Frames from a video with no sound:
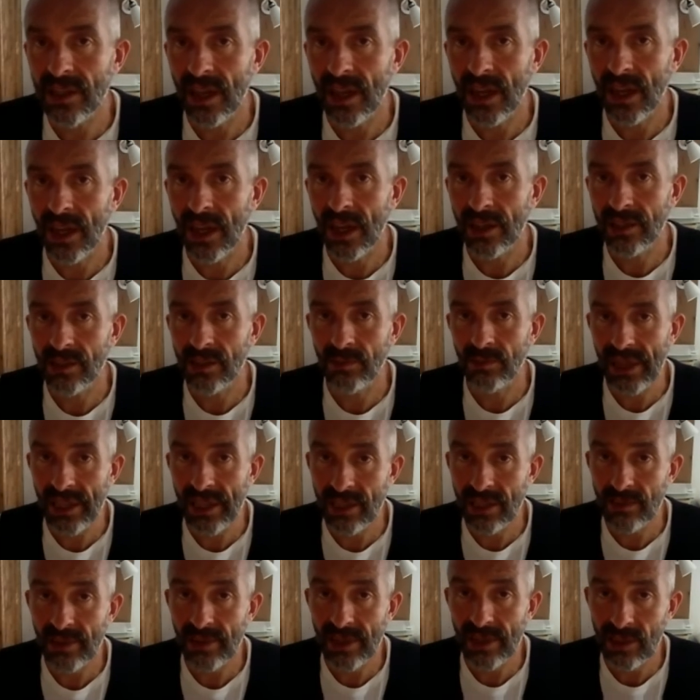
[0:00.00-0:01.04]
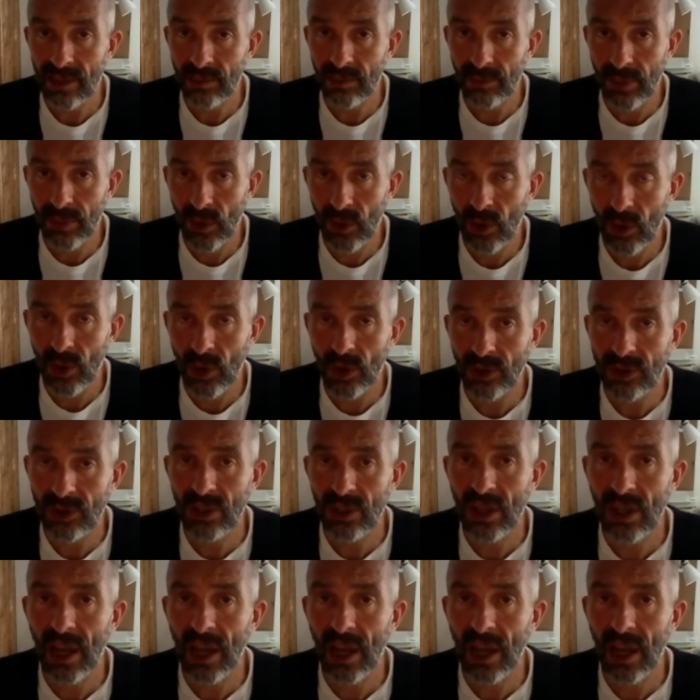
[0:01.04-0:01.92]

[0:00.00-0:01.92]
some peer-to-peer support,